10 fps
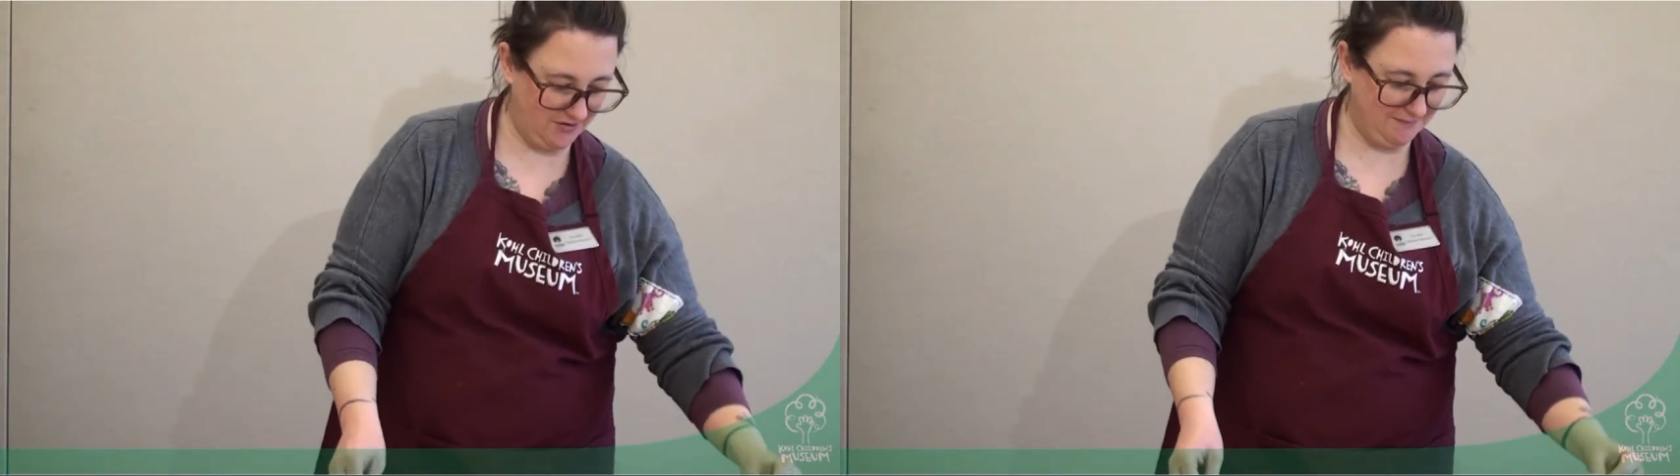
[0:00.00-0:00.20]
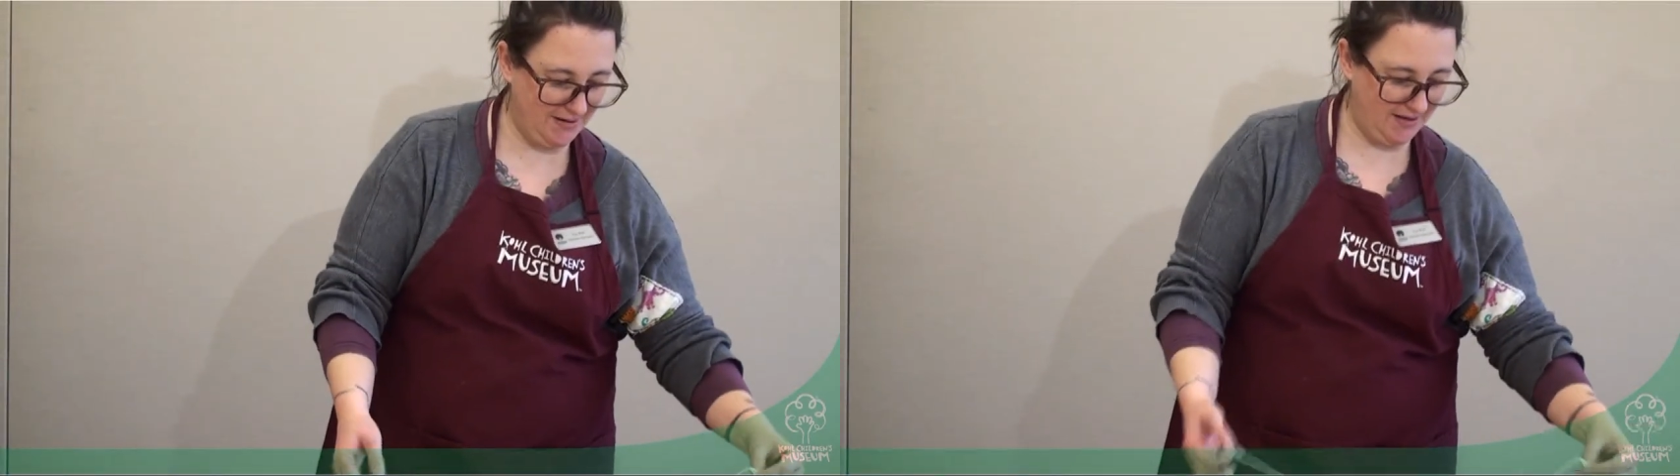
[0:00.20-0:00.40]

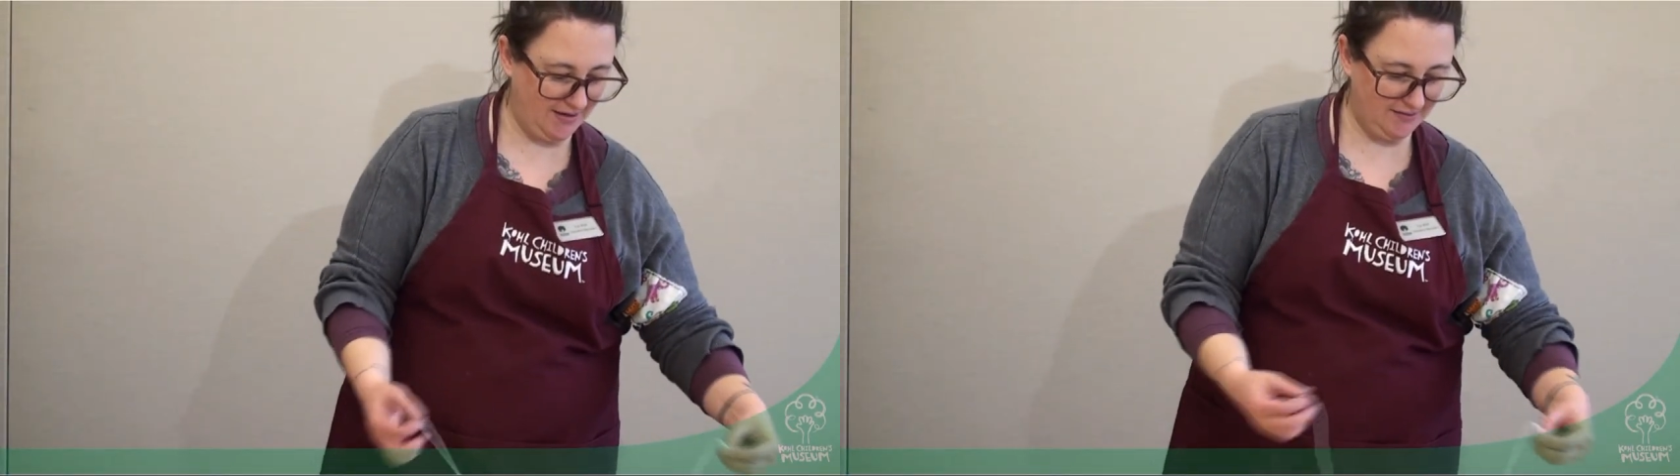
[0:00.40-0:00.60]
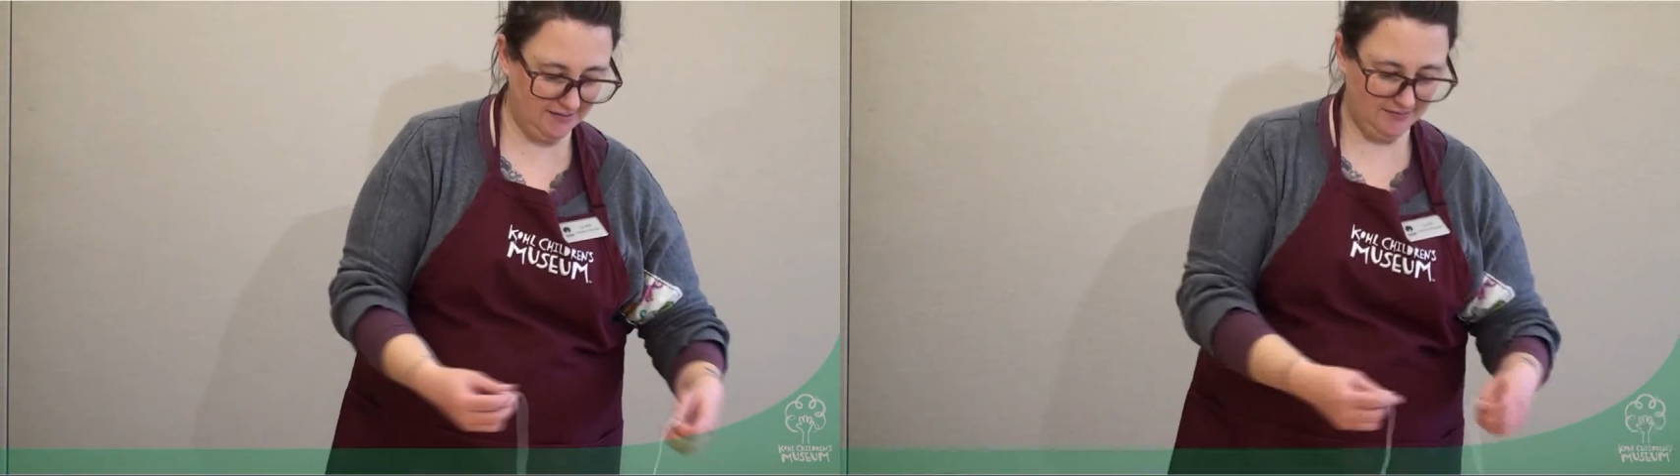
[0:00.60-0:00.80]
already
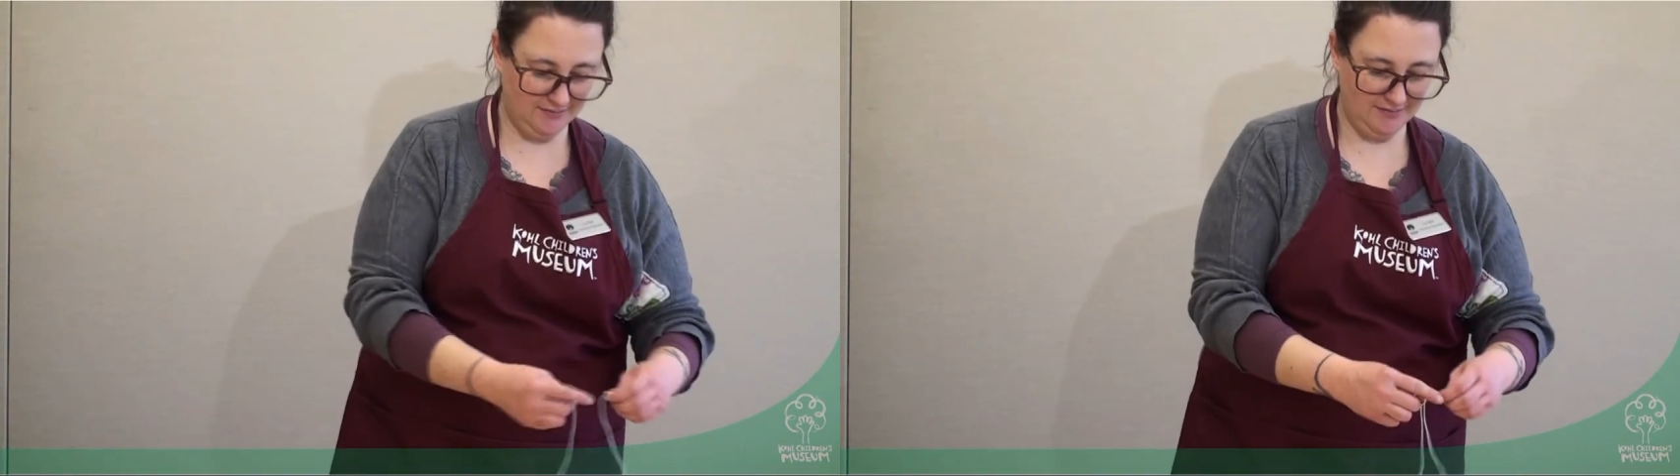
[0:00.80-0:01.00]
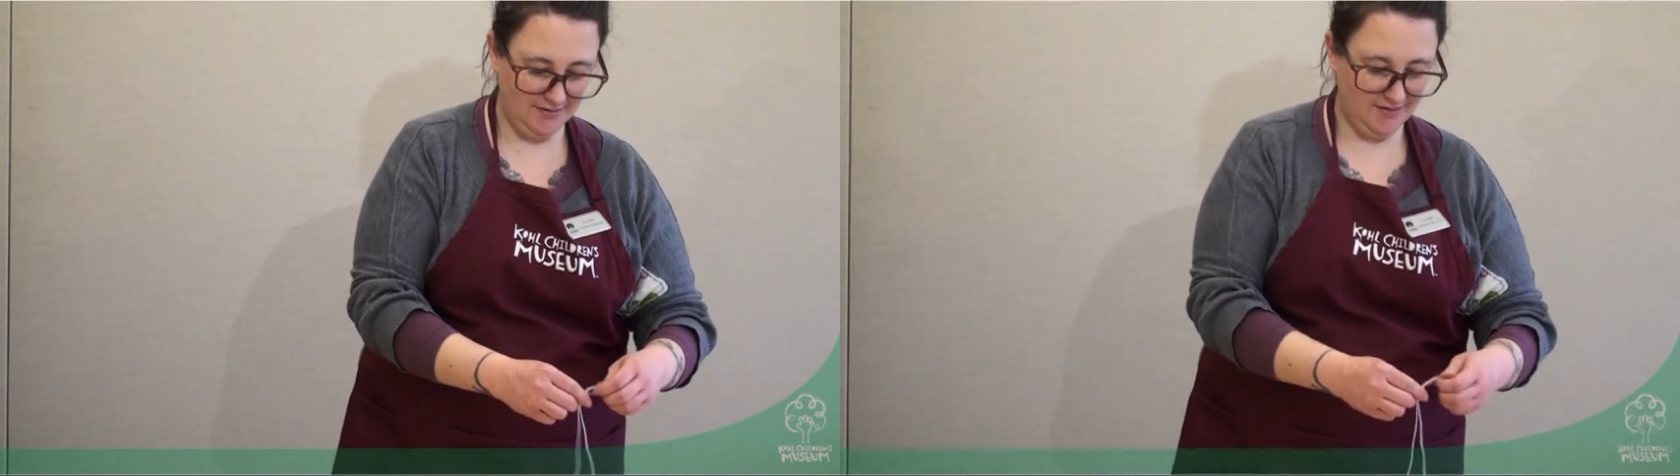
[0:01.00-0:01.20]
made.
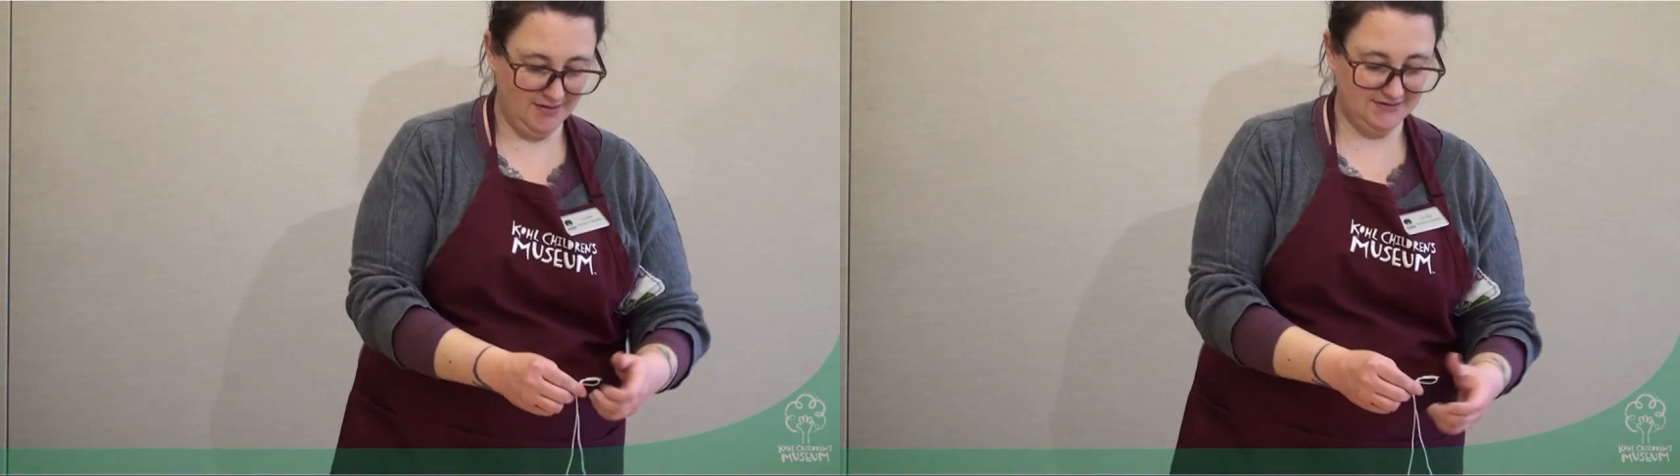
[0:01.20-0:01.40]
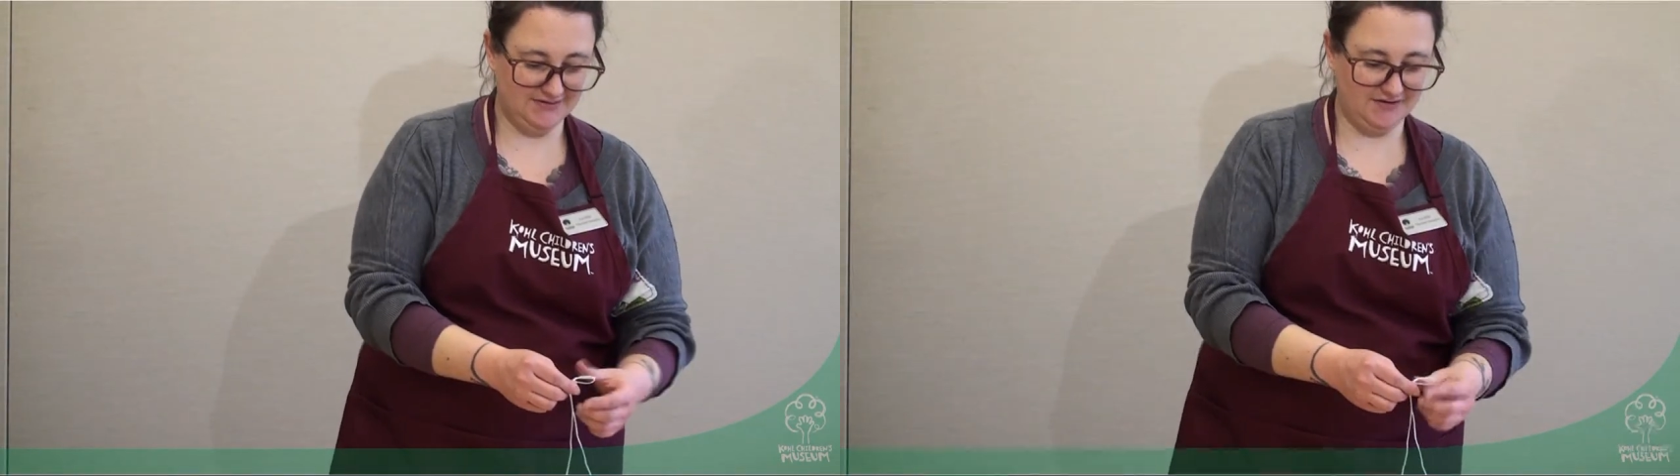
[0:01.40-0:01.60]

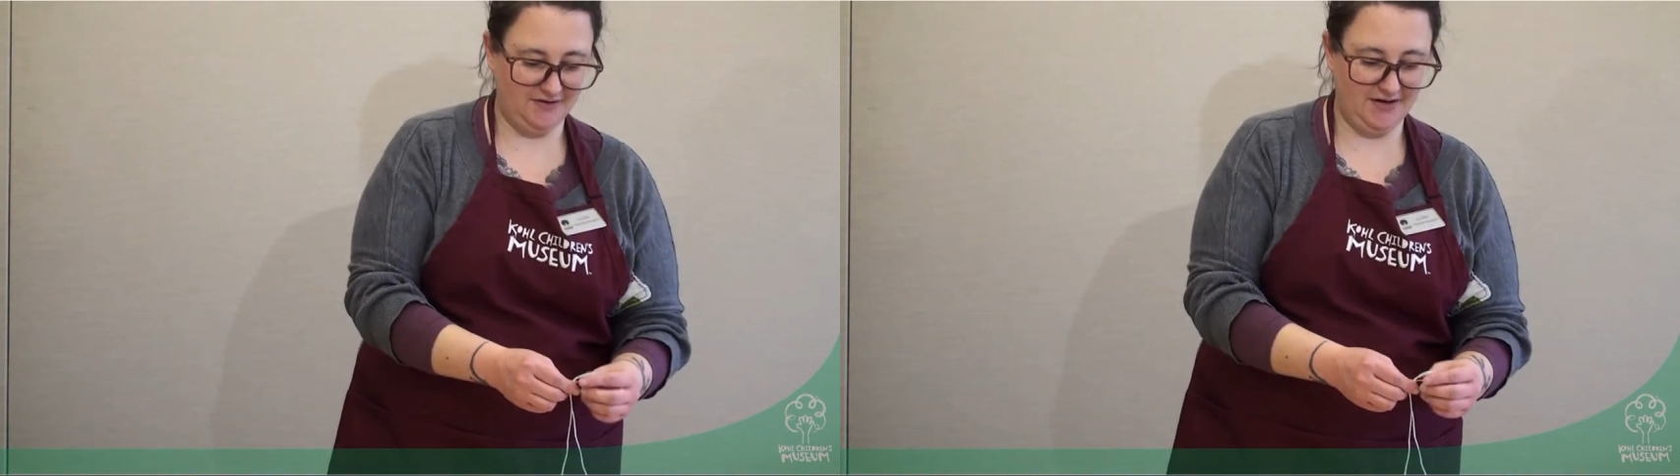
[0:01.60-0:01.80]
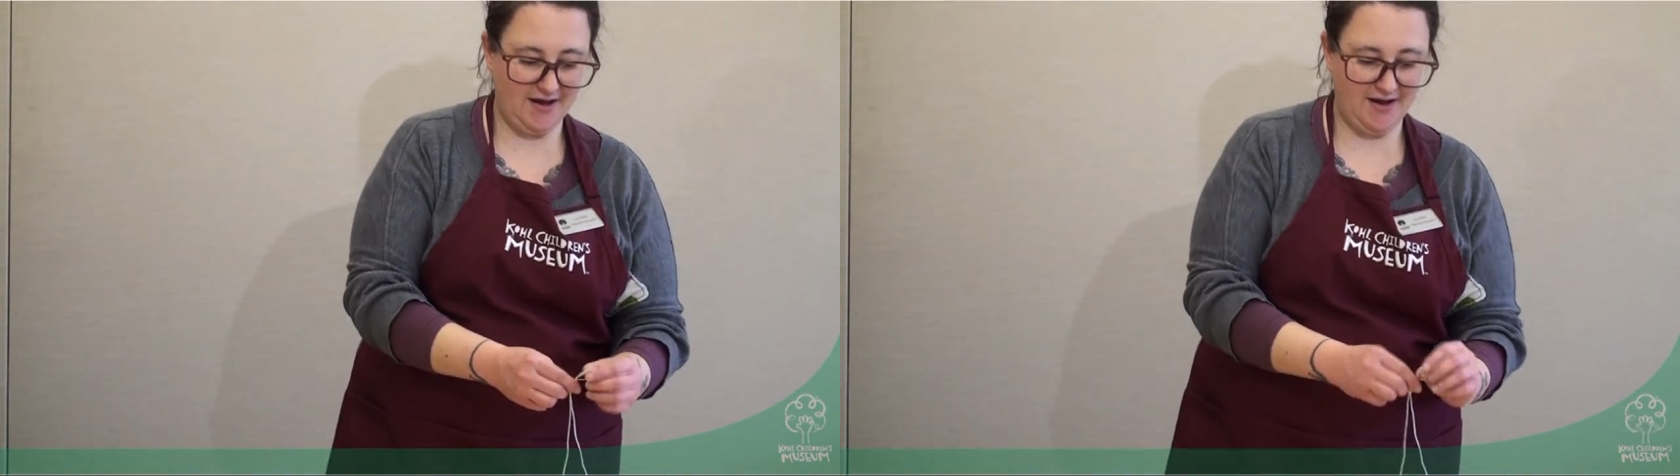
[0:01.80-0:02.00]
Since I
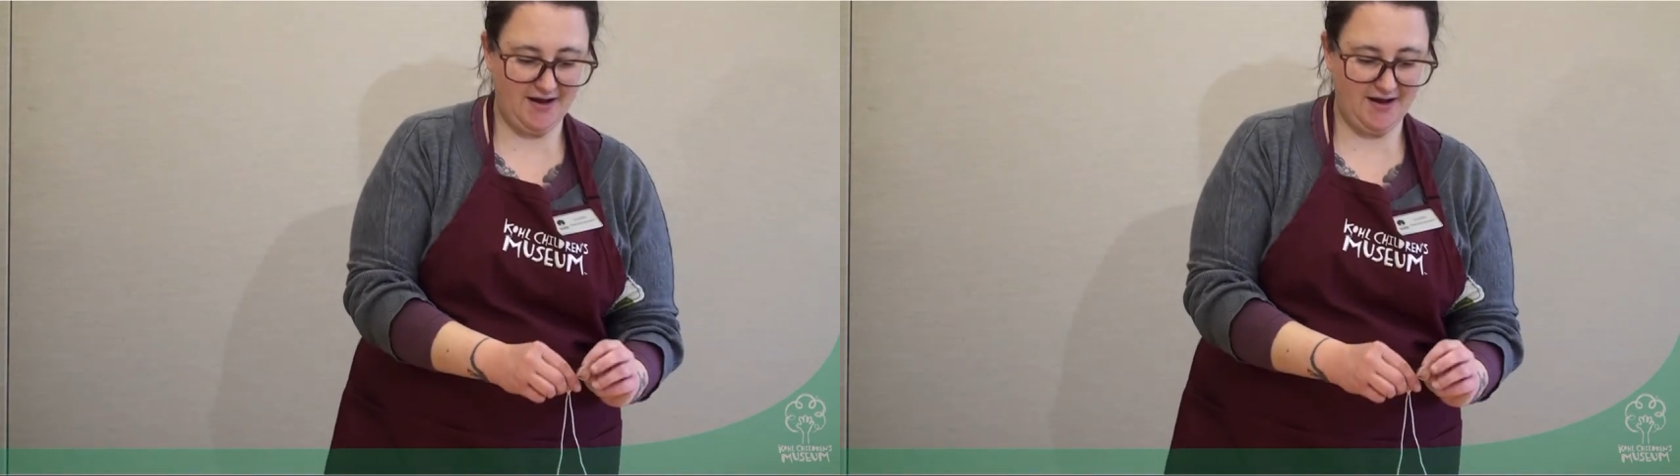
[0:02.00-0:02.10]
already